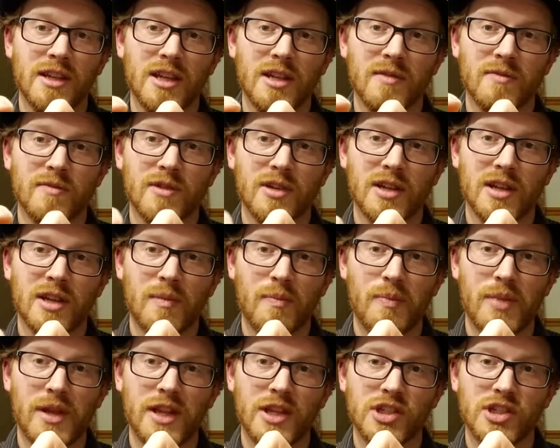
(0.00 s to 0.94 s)
and we're going to
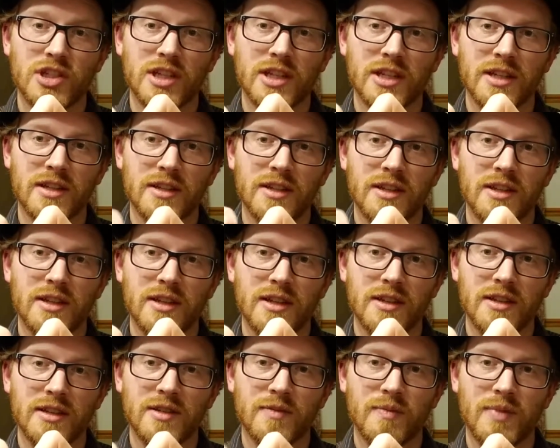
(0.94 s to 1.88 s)
pinch it.
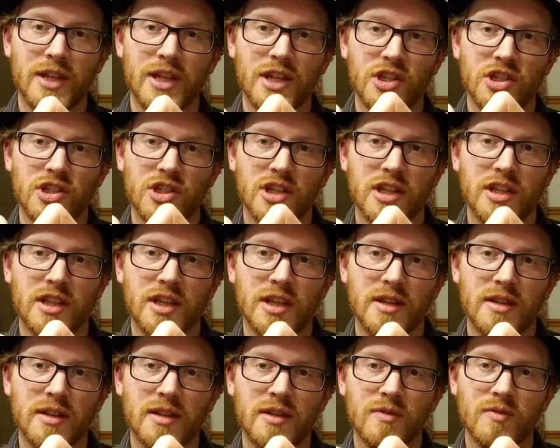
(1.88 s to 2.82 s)
Pinch, and
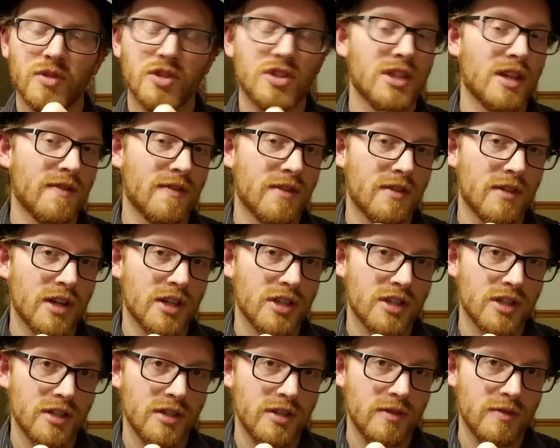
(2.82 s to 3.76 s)
then whichever
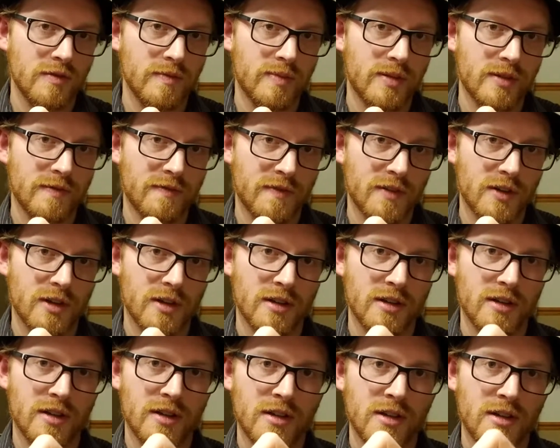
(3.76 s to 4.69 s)
direction you
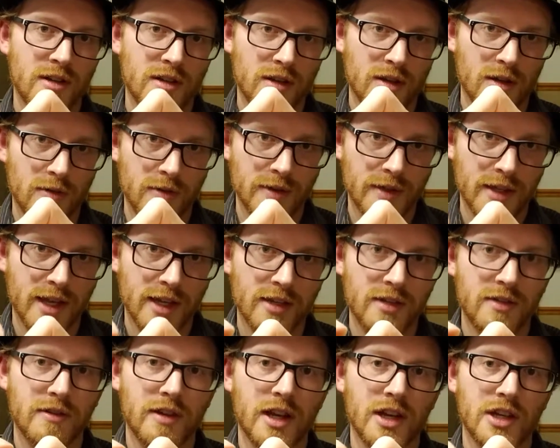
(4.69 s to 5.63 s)
prefer, go in that
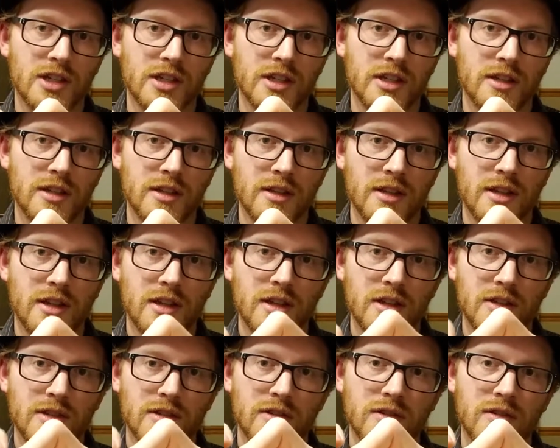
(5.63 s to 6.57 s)
direction.
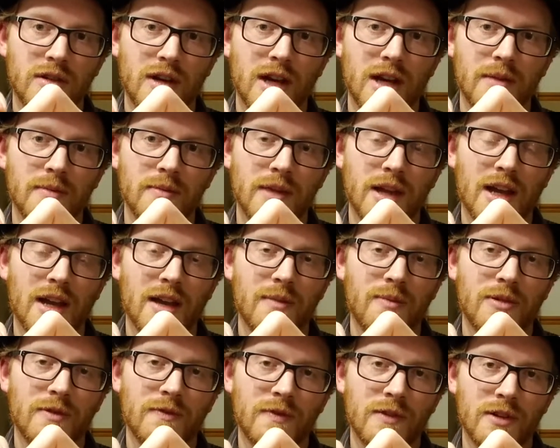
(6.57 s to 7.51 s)
So I
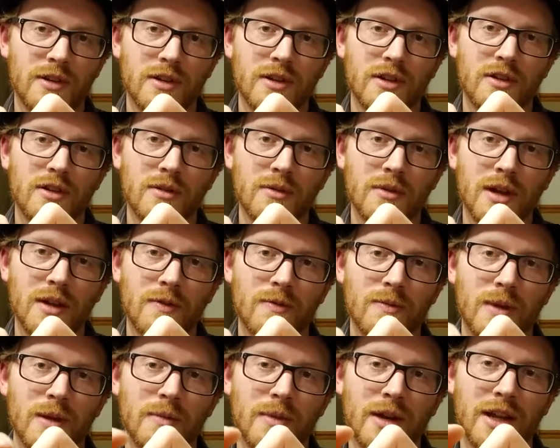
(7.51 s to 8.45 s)
prefer to go away from
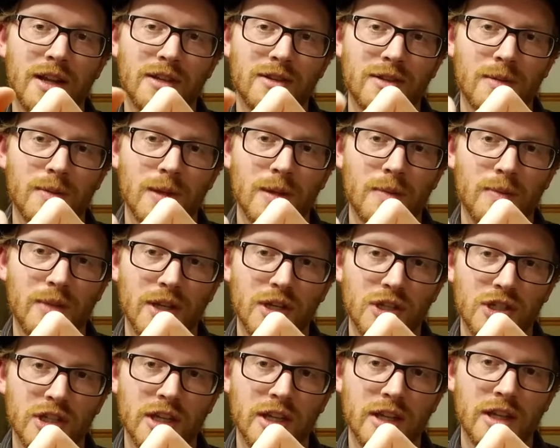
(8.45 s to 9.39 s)
my body, so I'm going to
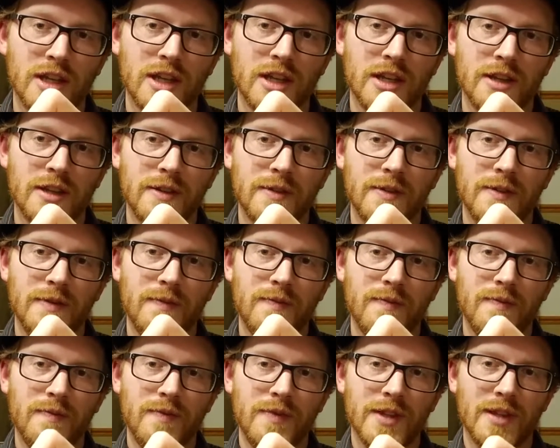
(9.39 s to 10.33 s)
pinch it
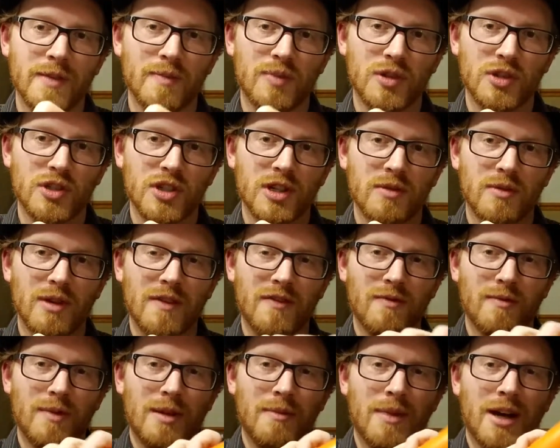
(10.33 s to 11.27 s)
and push it away
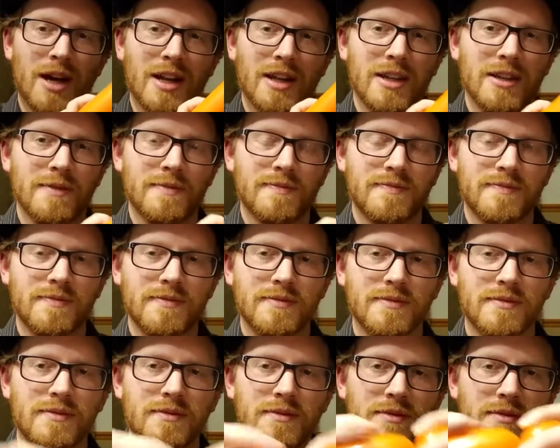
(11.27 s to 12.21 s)
from my body.
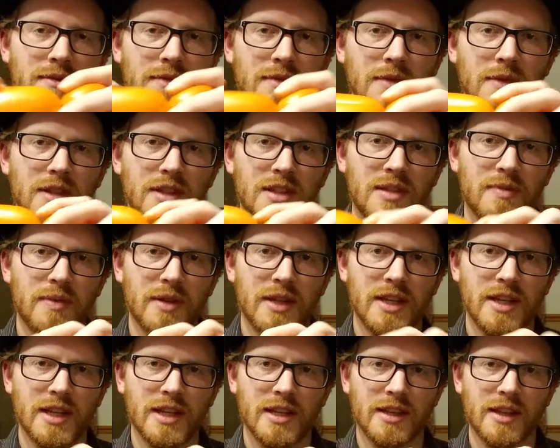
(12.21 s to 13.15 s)
Spin
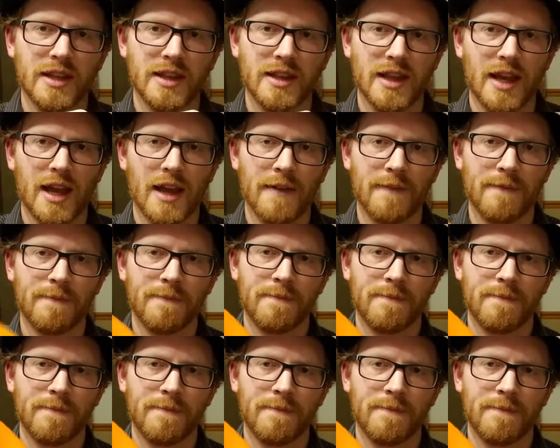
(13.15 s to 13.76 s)
it in like that.